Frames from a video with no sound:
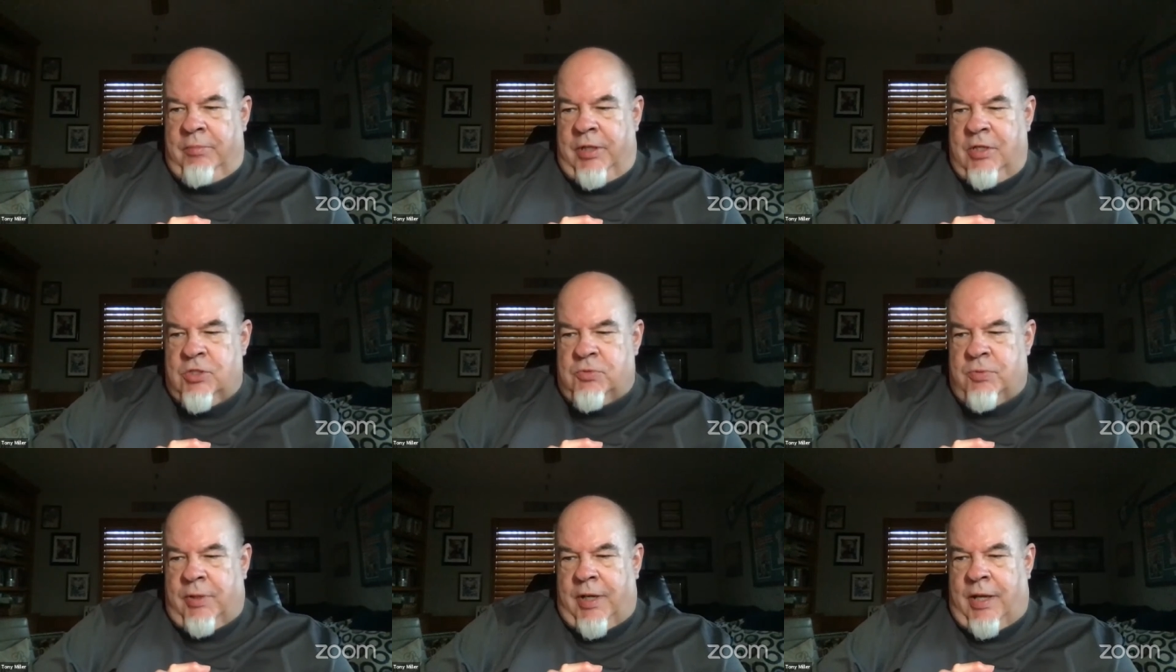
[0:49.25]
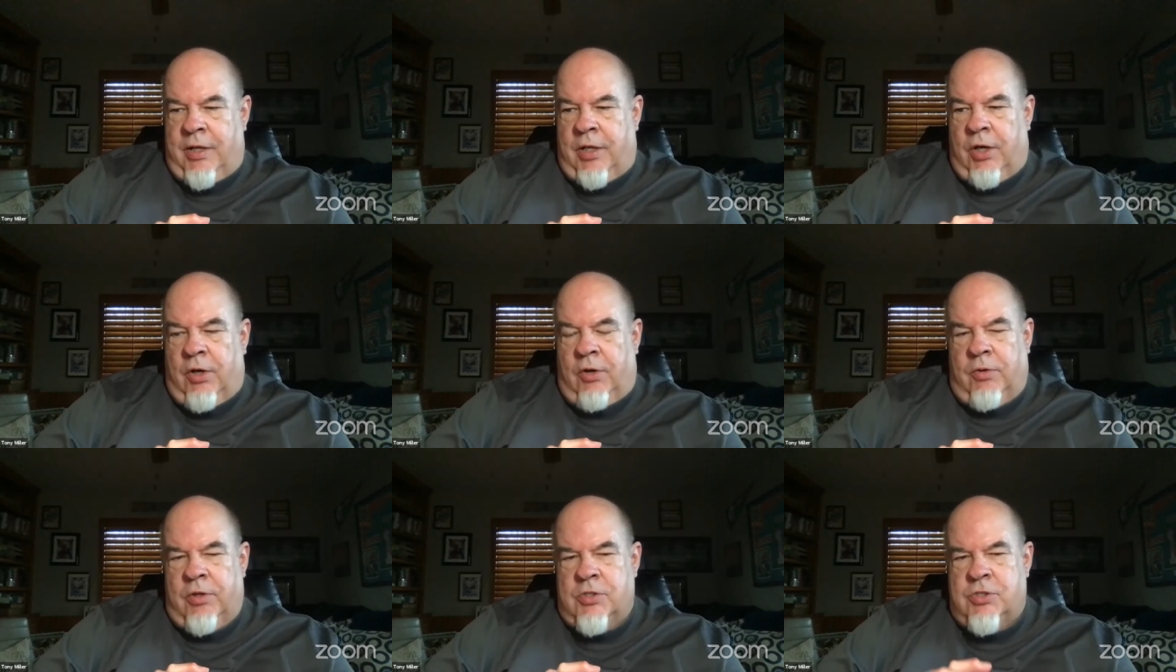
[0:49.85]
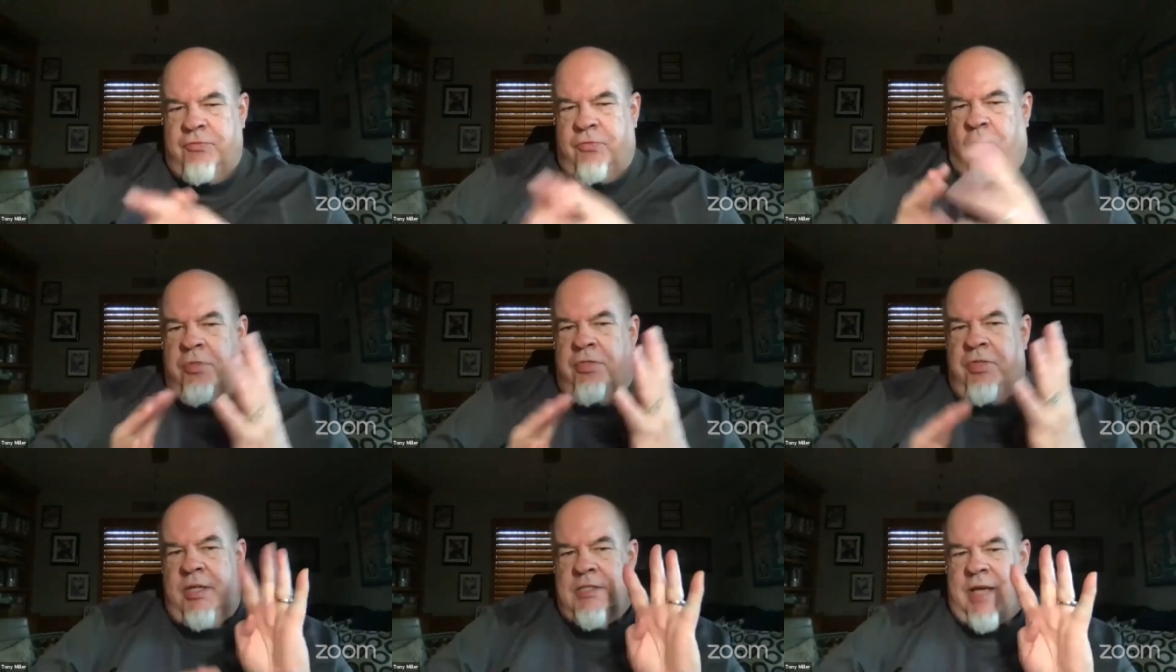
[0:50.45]
But here's what I know: there's four
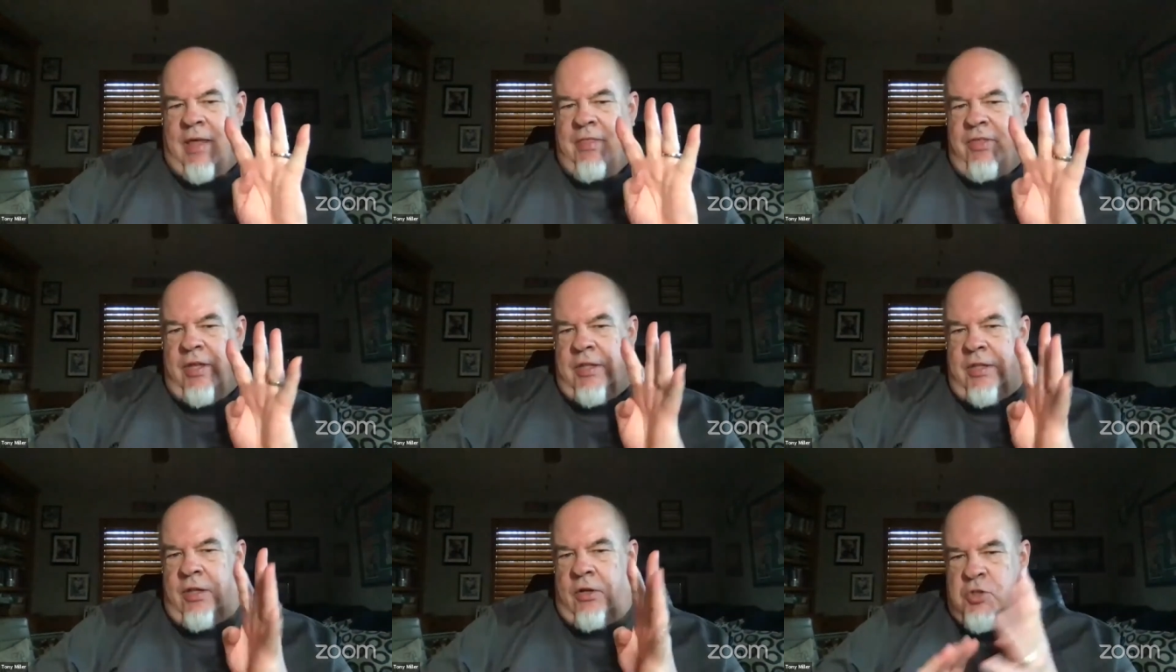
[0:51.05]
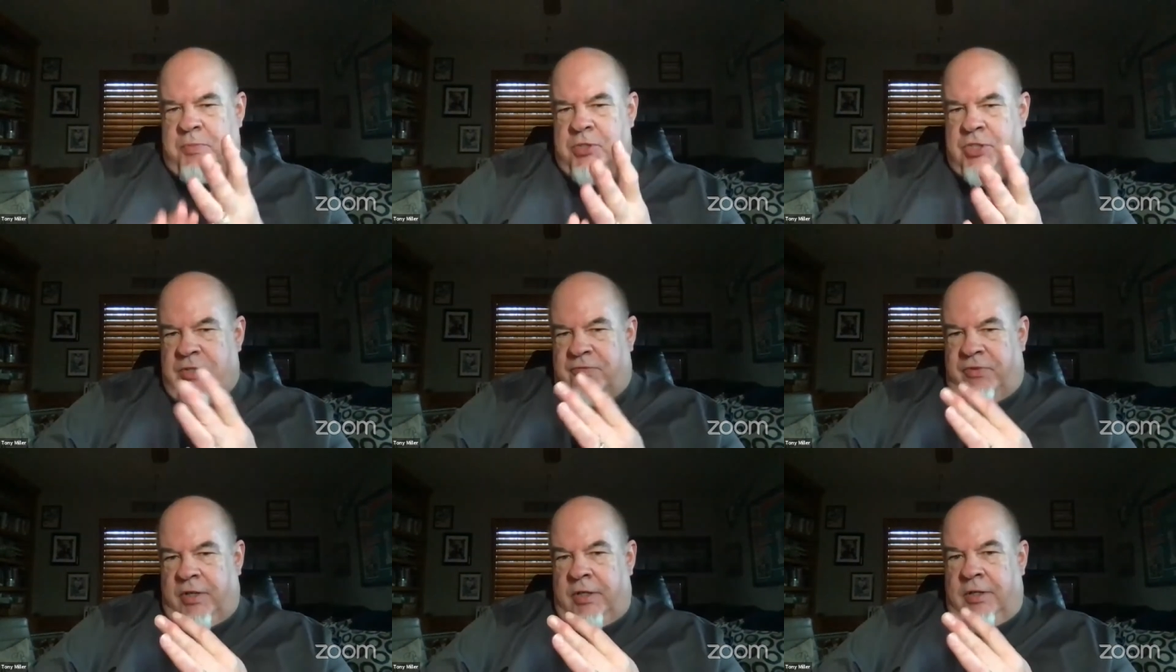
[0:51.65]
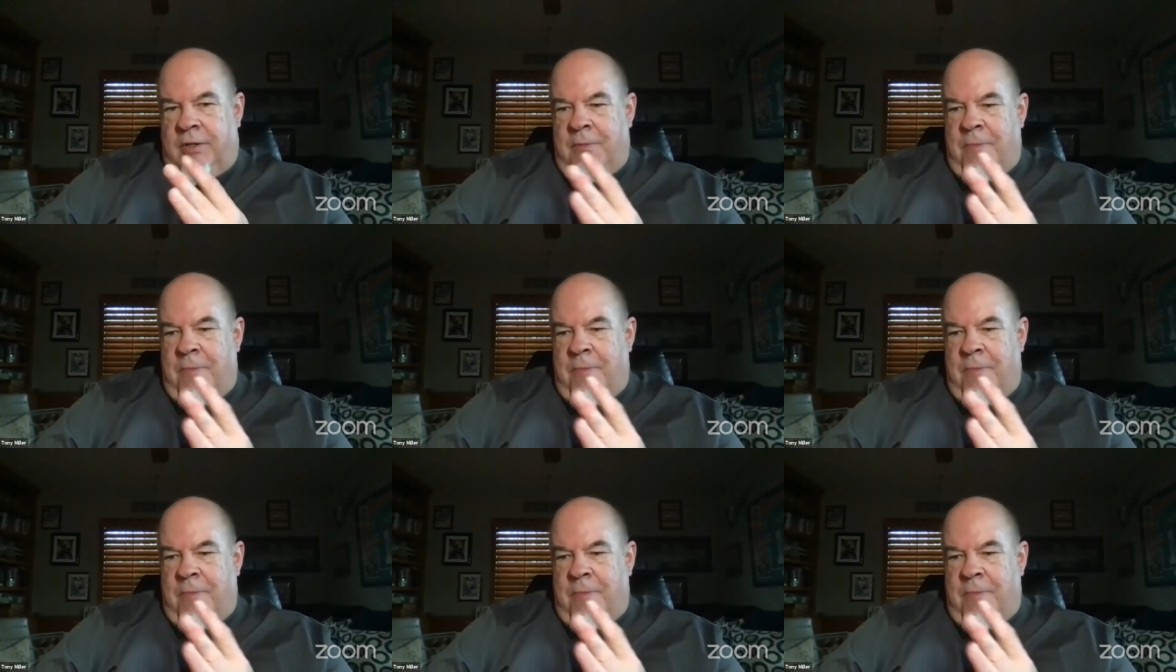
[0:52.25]
things I think that are specific